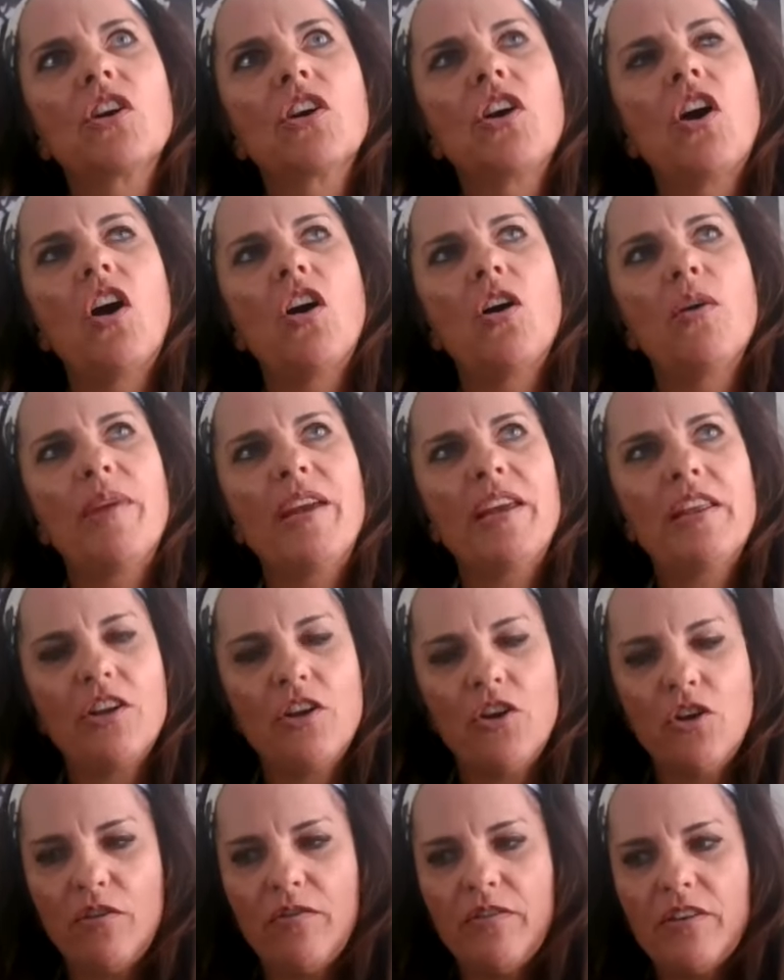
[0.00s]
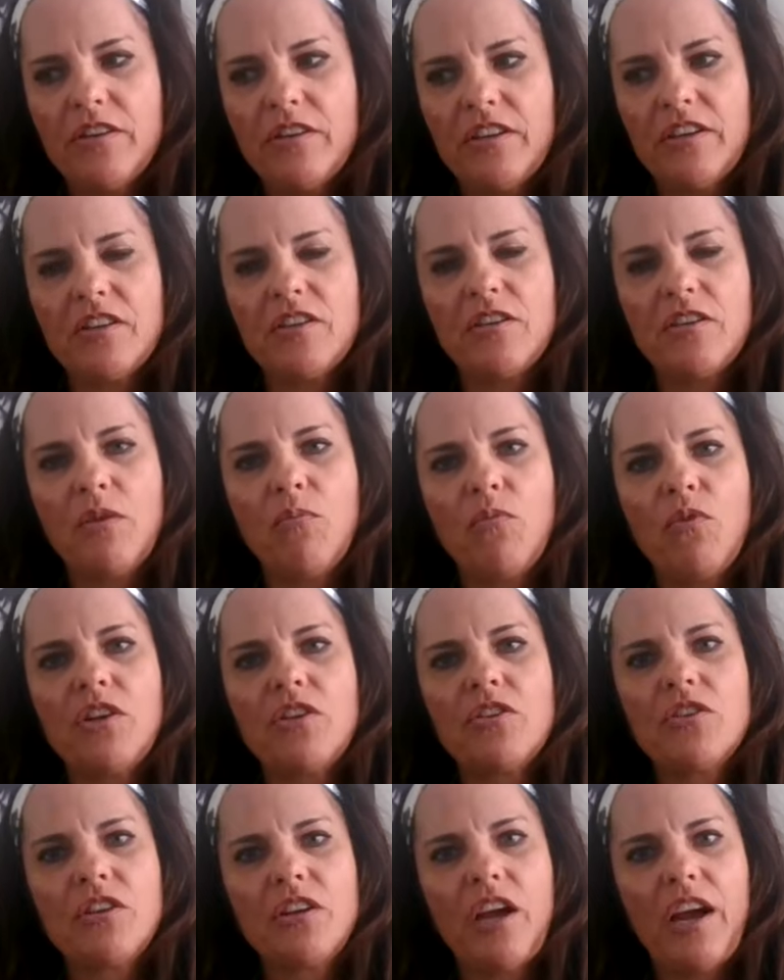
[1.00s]
calming the nervous system,
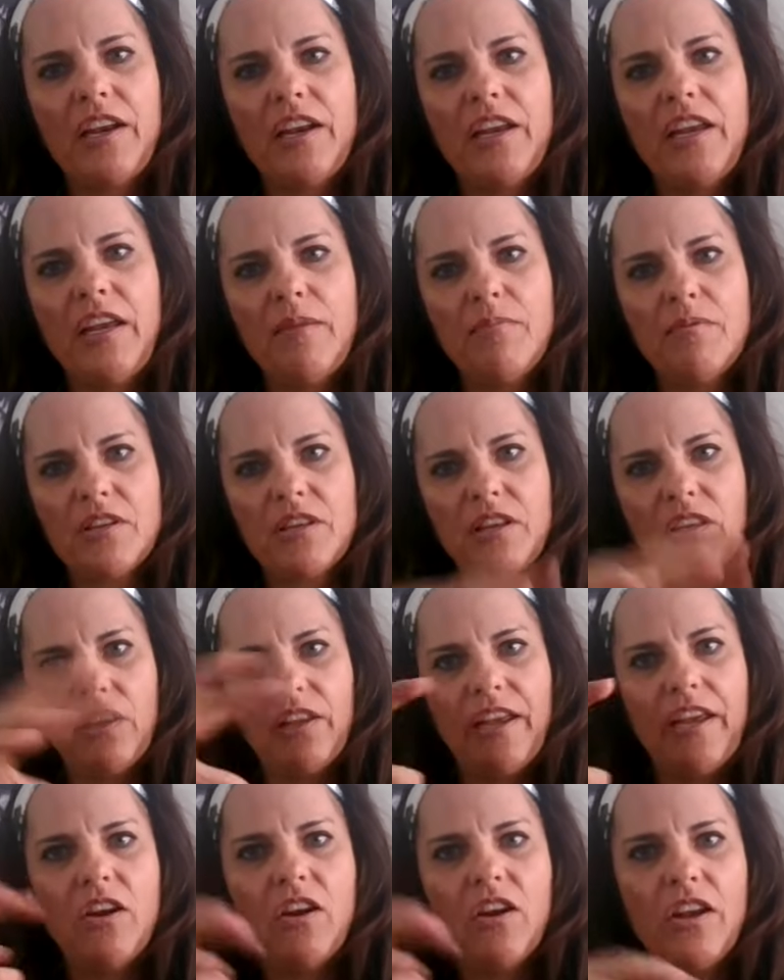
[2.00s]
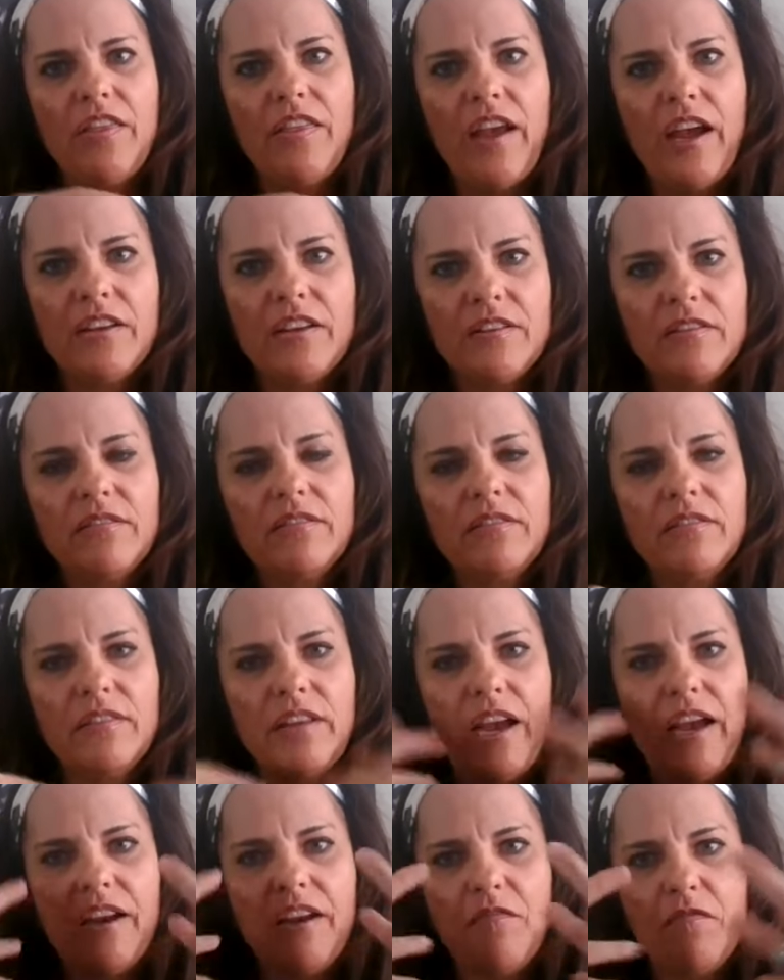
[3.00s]
which kind of keeps the lid on
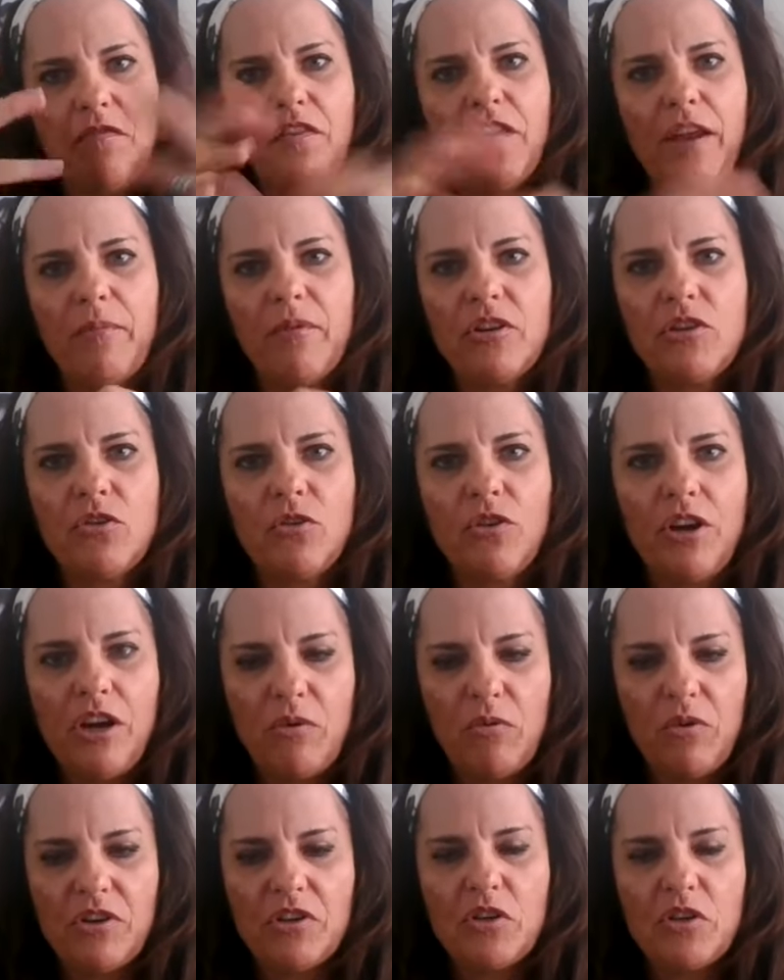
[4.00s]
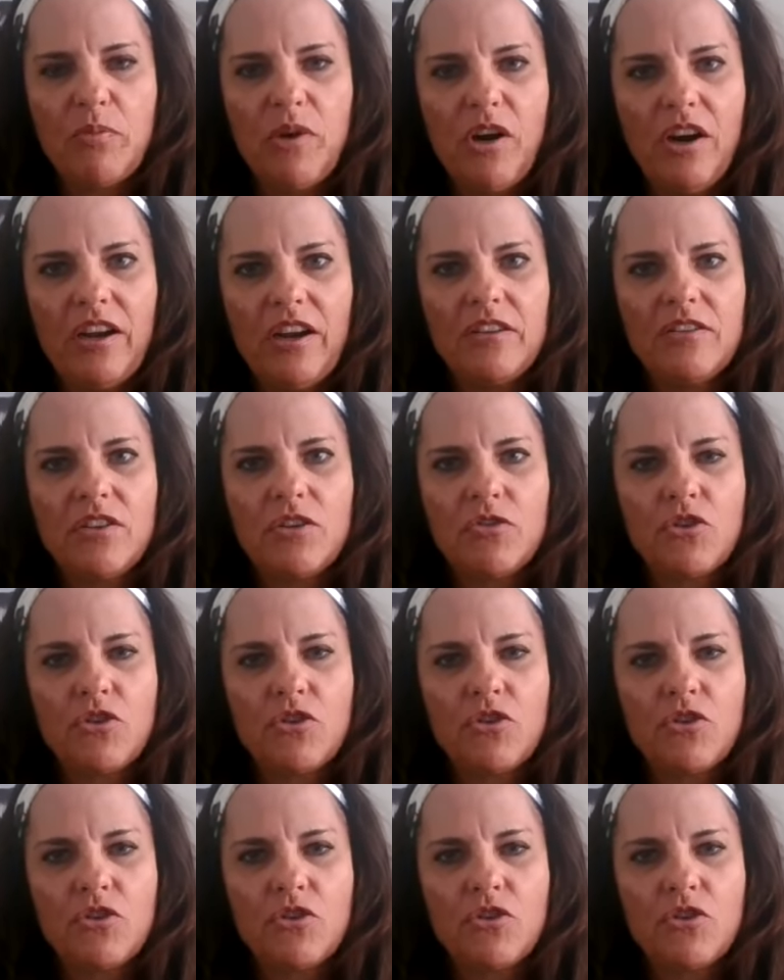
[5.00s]
that inflammatory response.